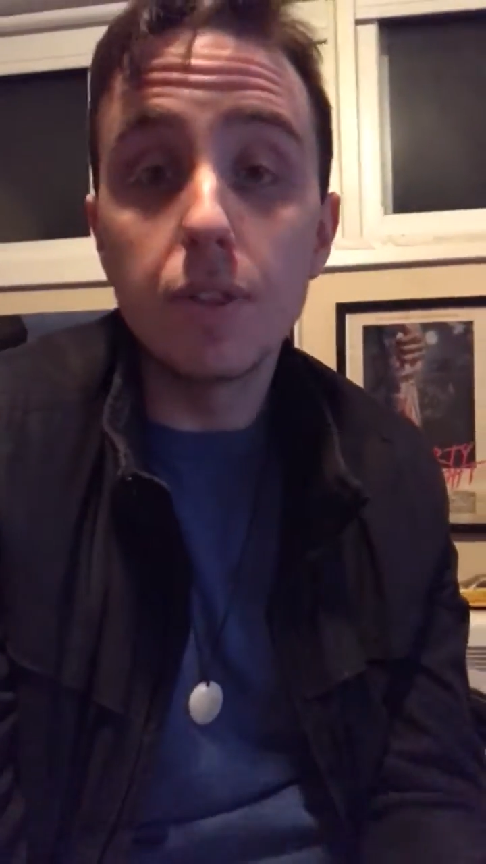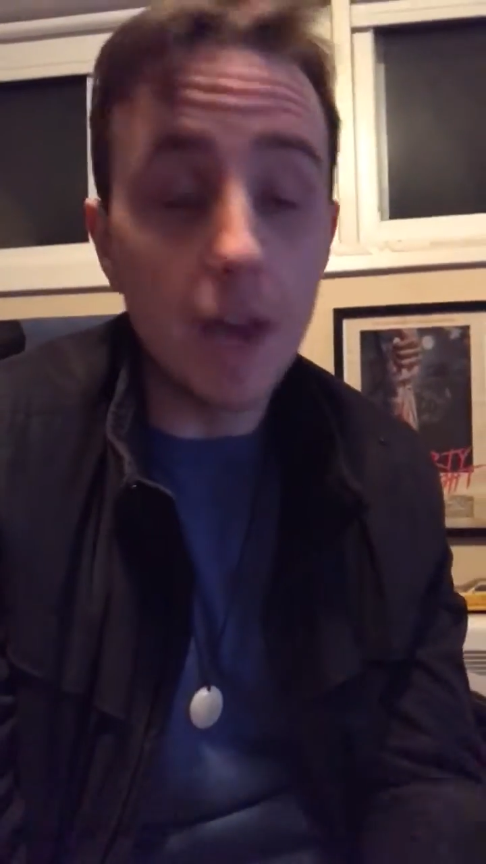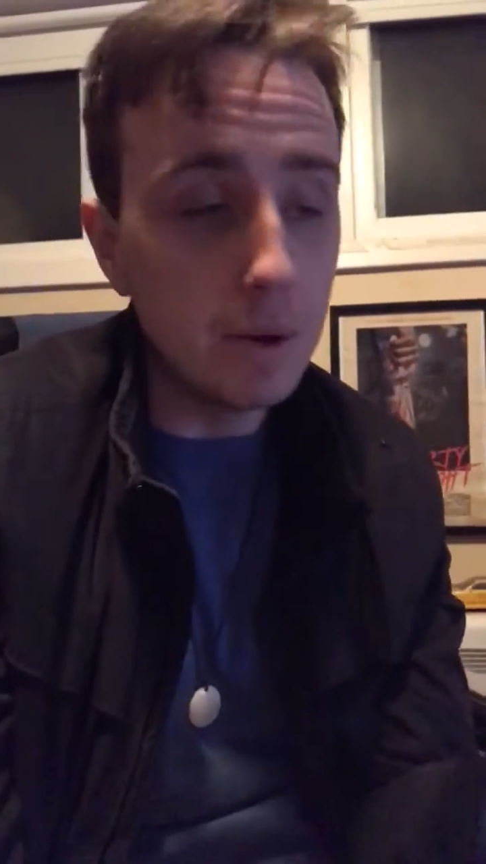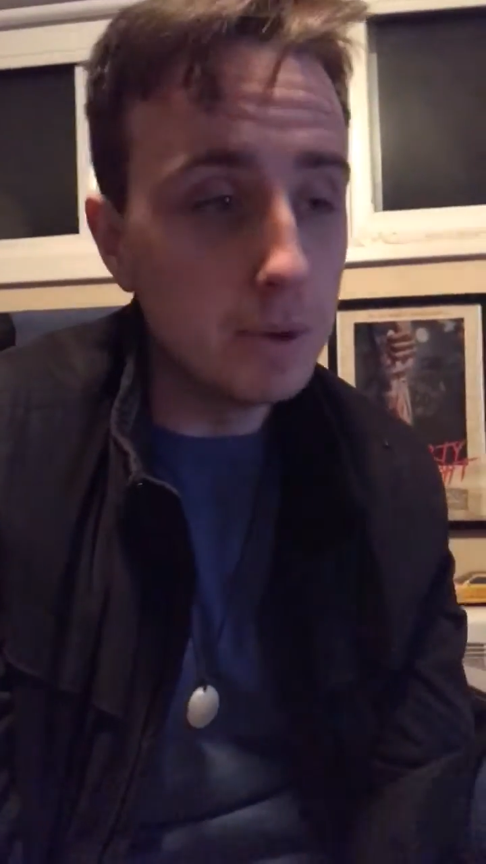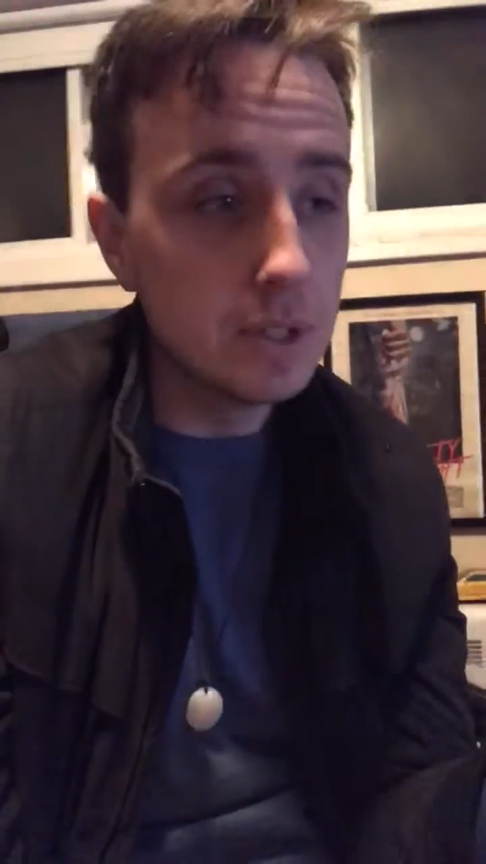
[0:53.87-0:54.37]

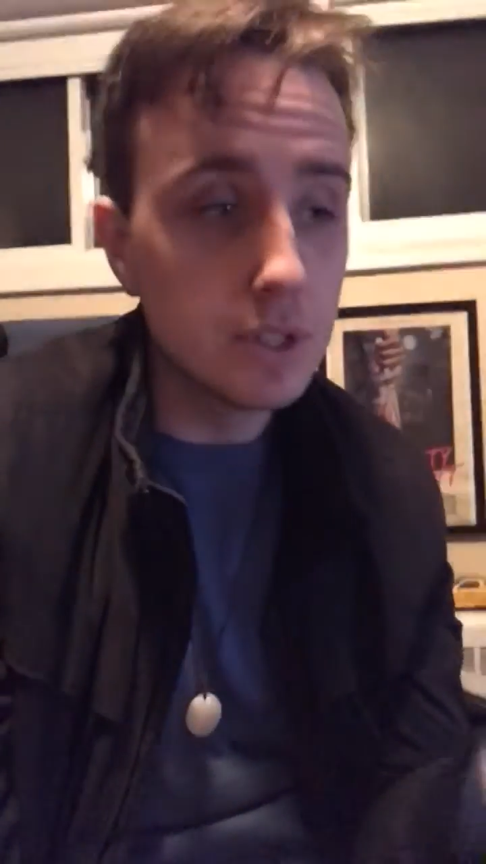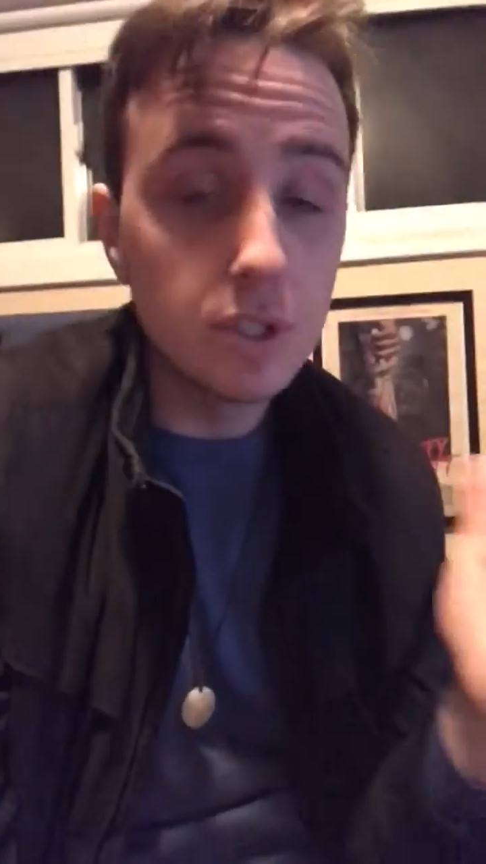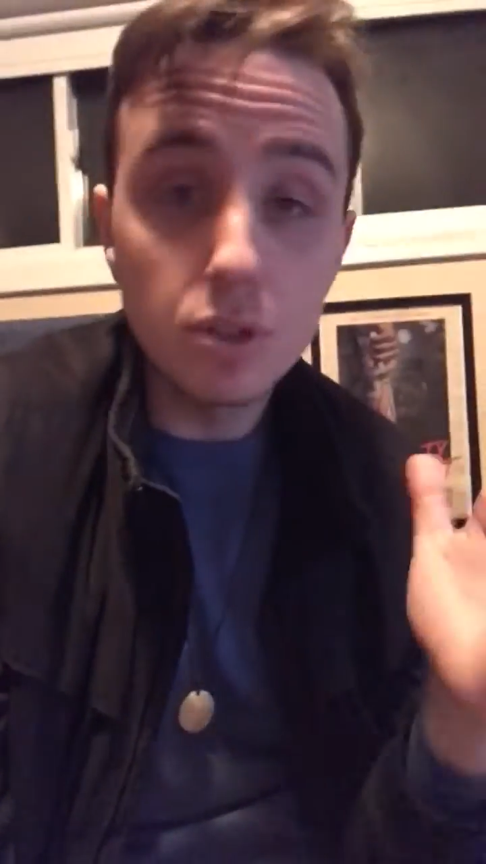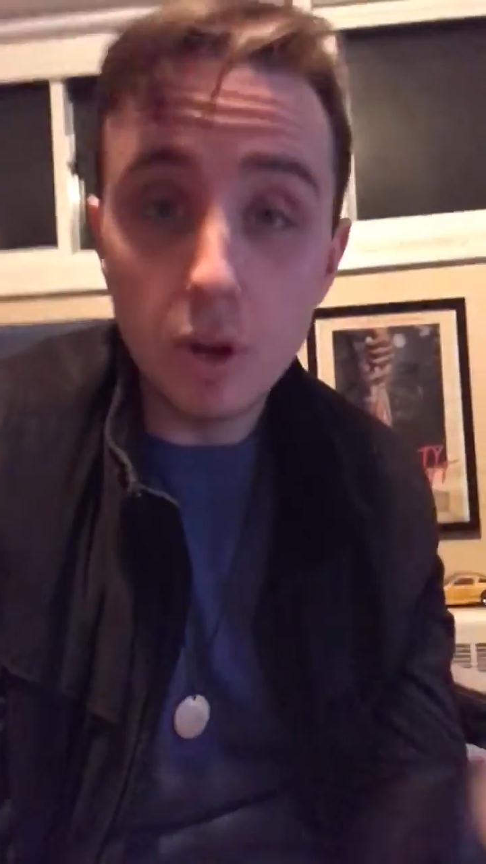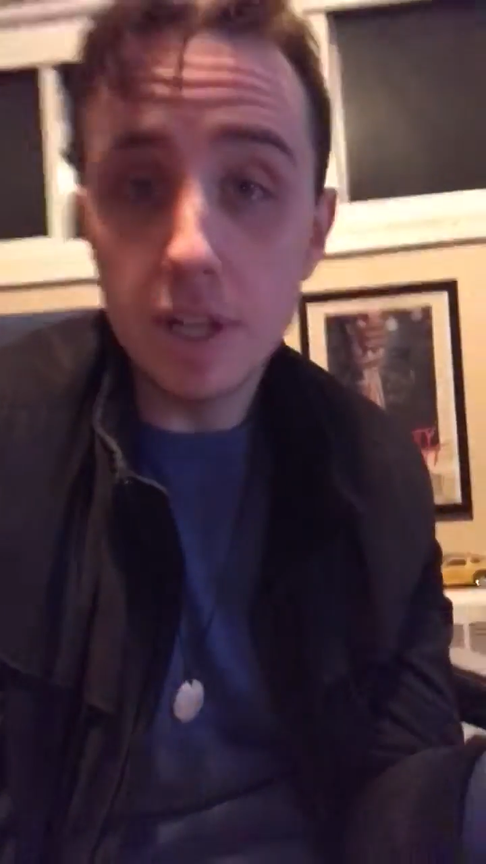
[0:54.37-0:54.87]
That
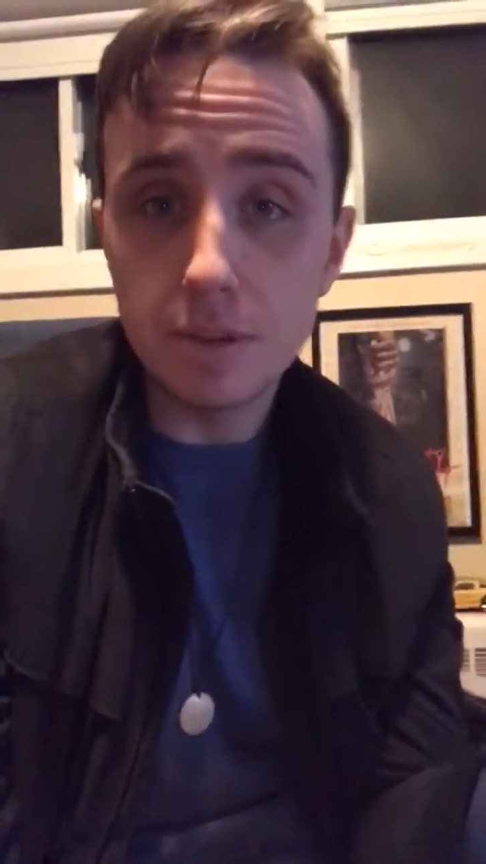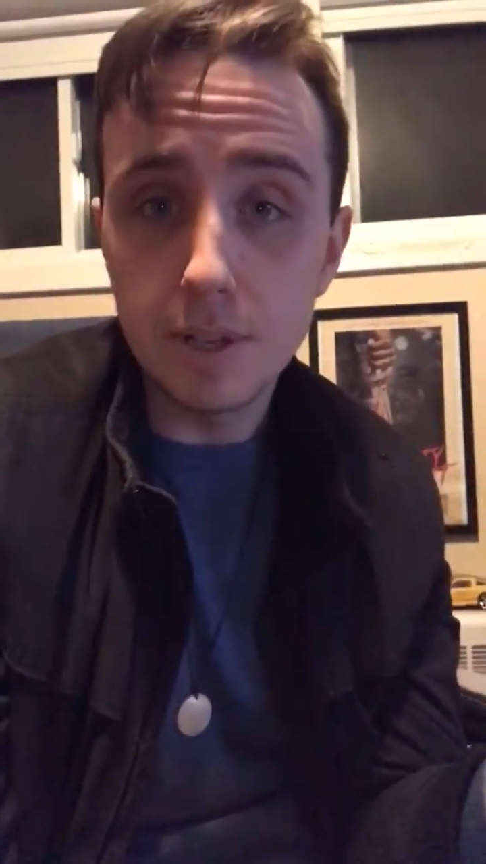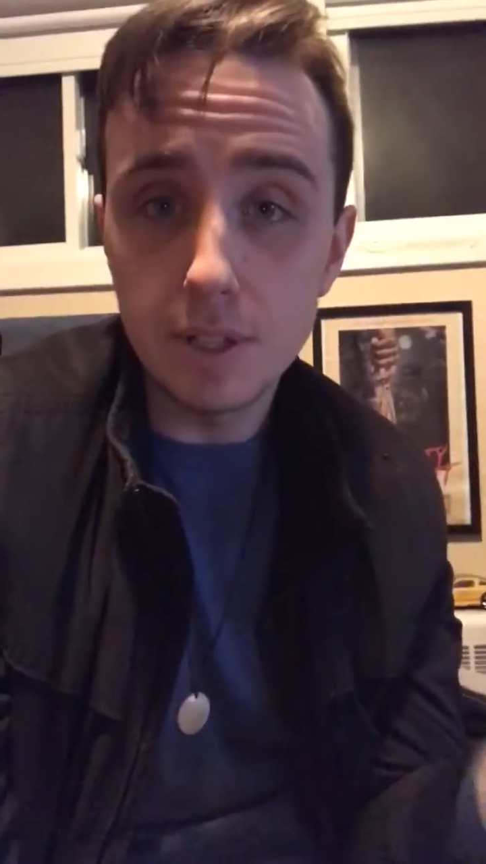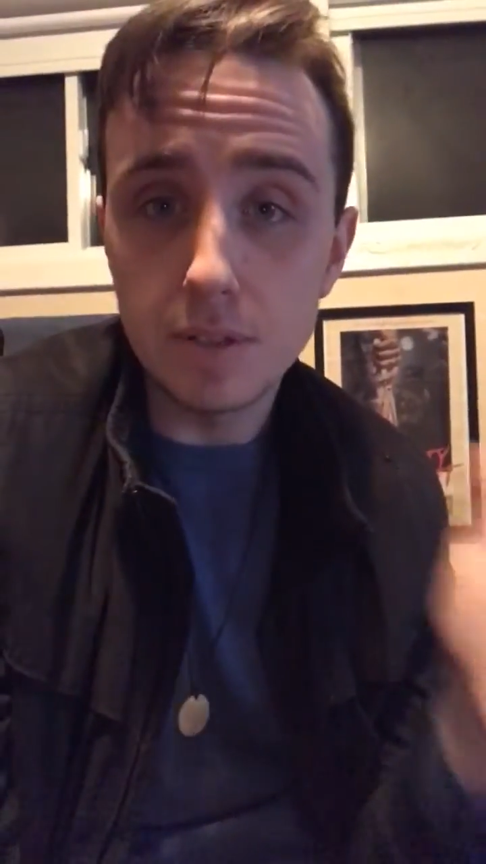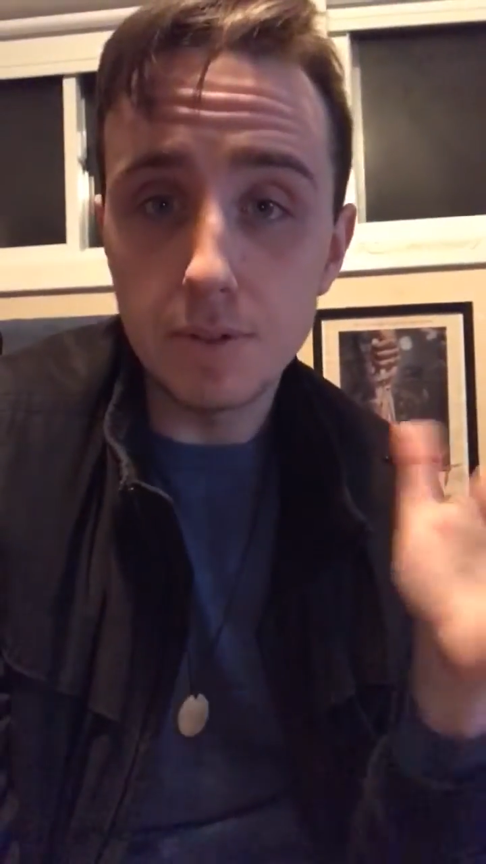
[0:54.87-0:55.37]
was Troy
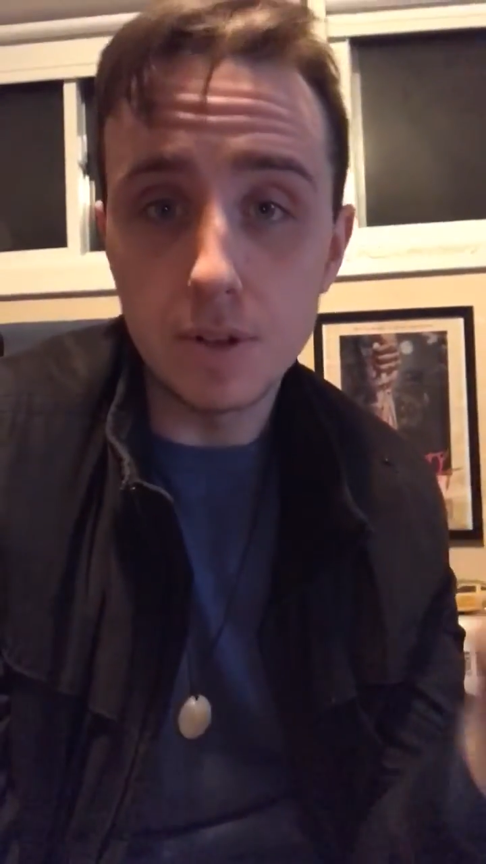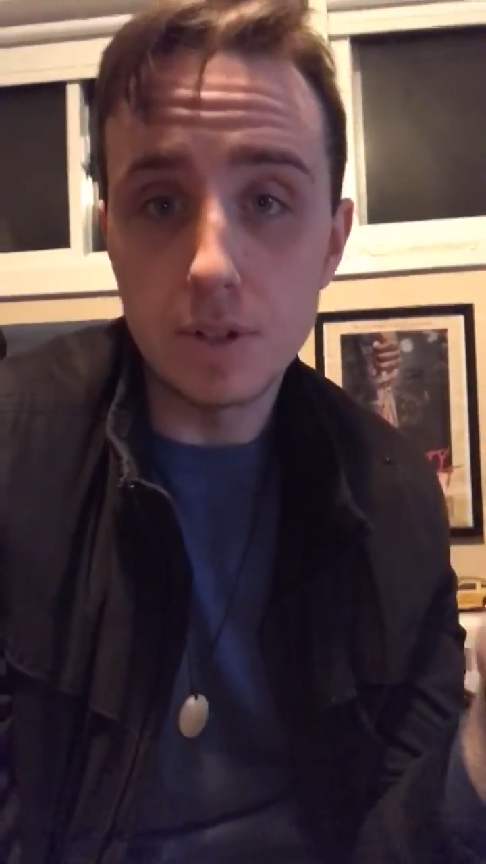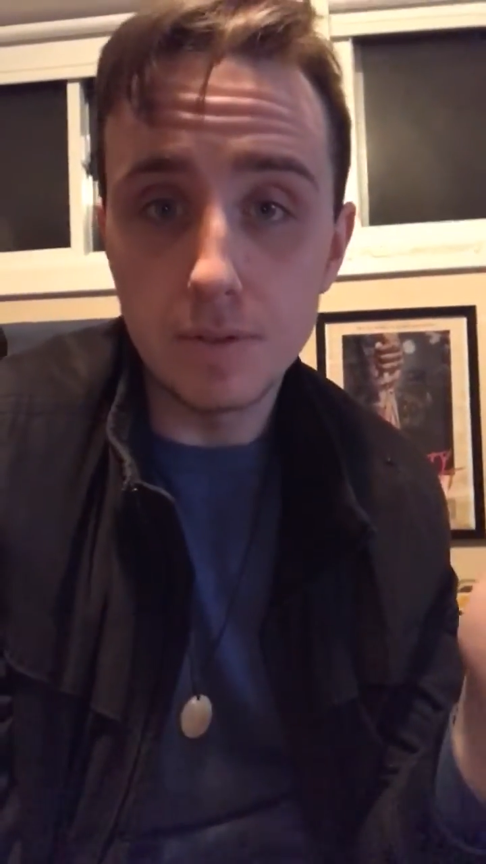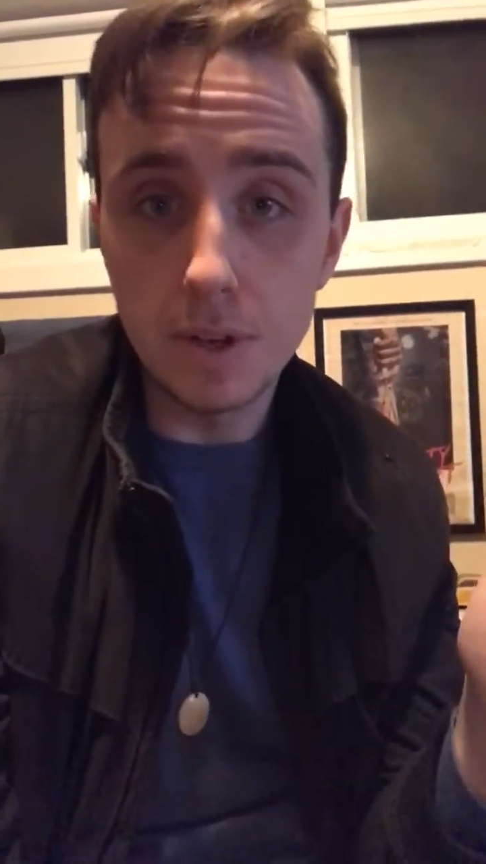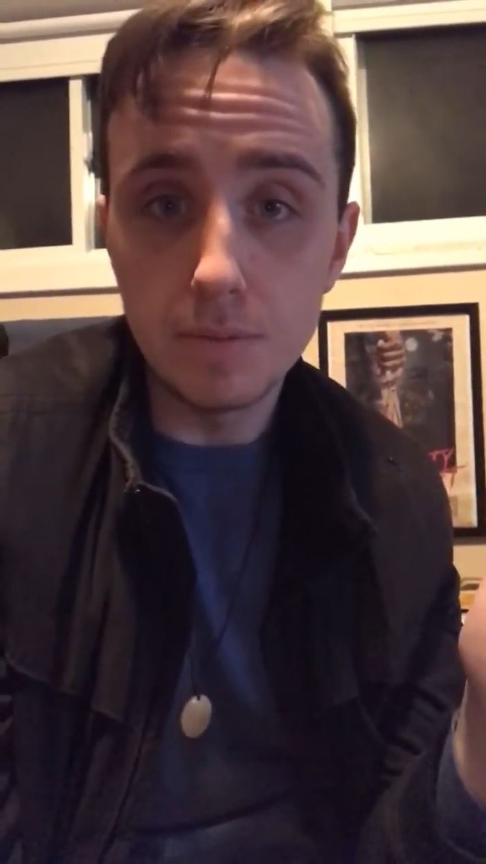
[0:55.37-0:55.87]
Escamilla's
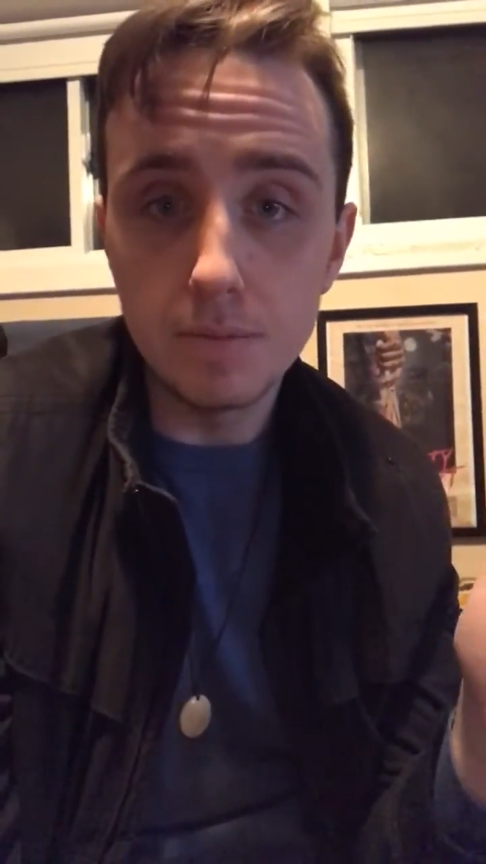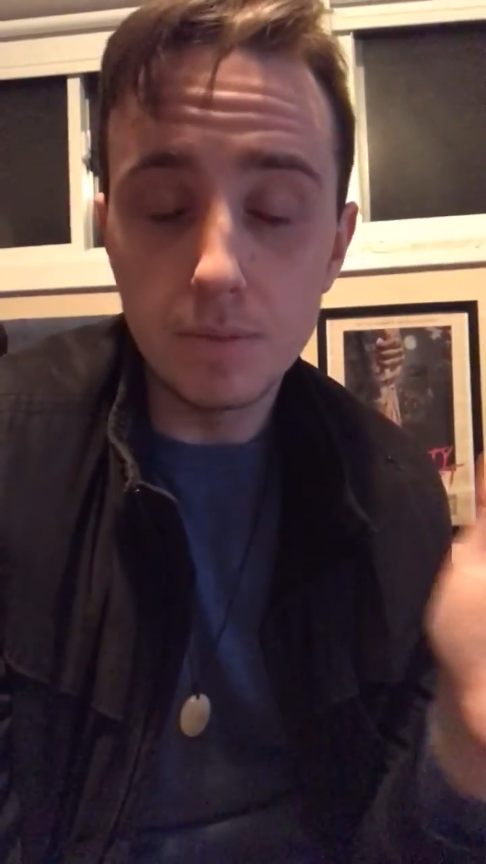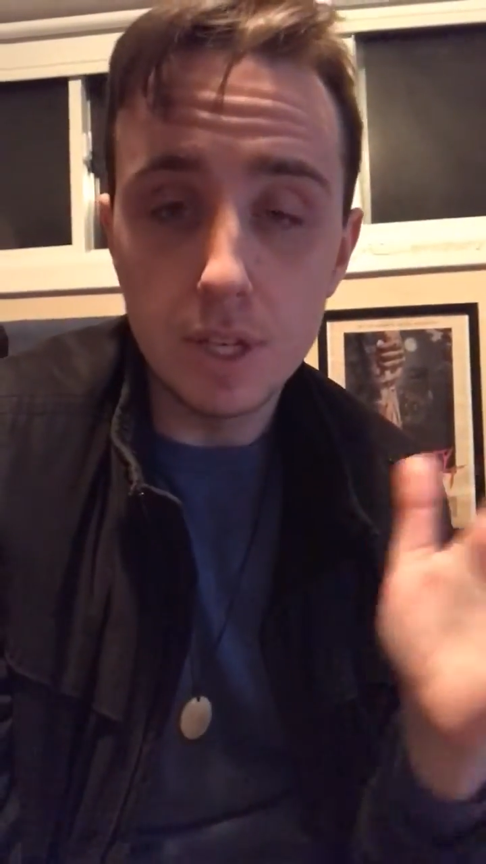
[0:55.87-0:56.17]
first film.